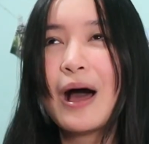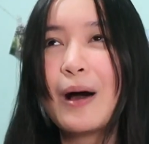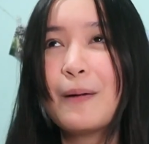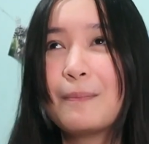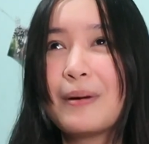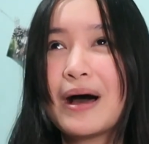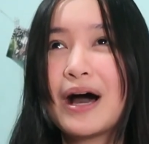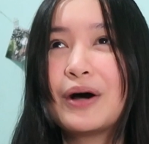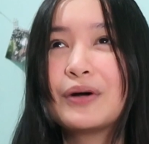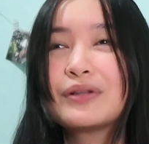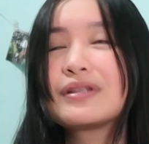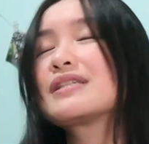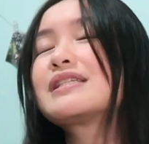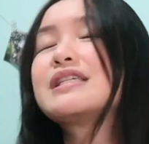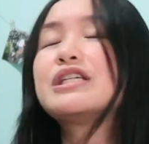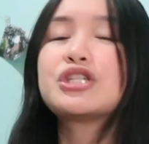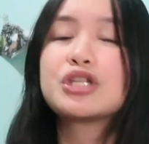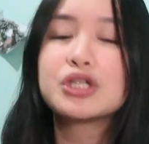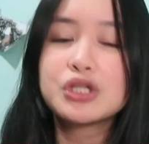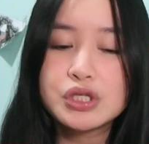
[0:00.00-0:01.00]
about
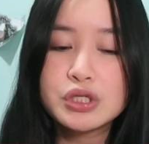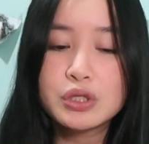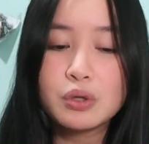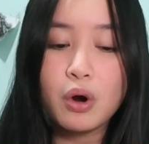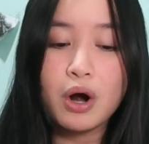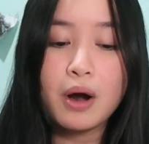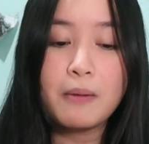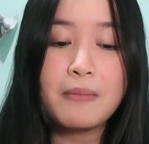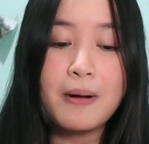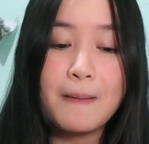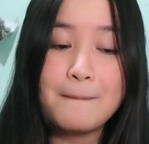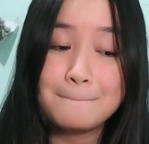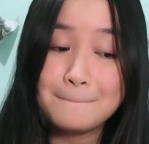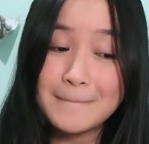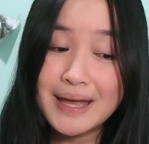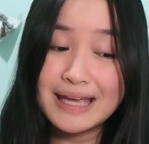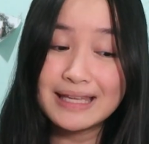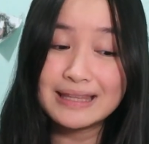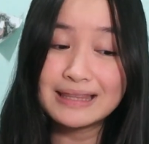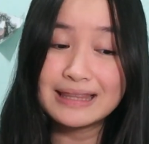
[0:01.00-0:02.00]
Siege and
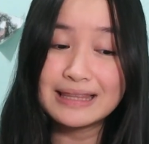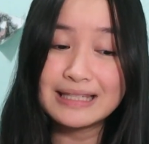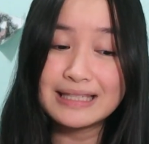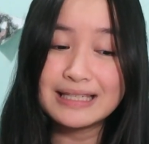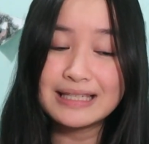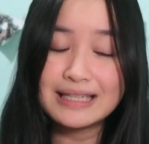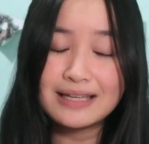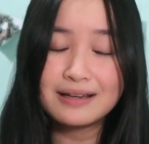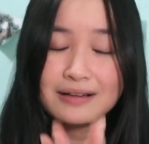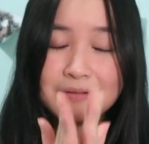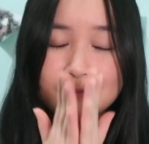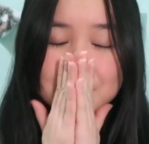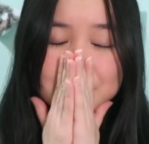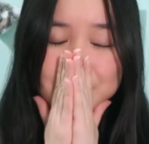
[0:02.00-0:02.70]
Storm, mainly